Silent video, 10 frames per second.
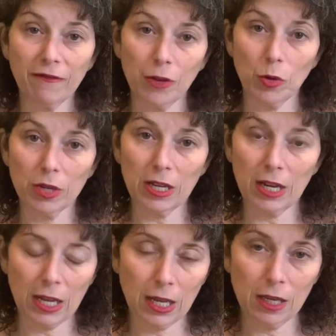Vogue
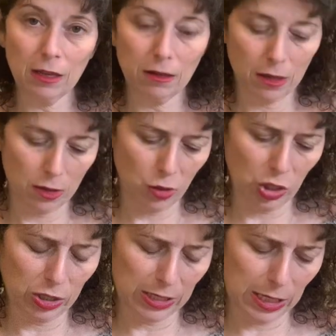Knitting in New York
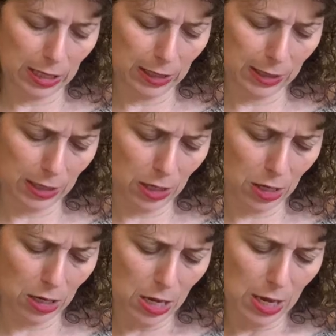City this year.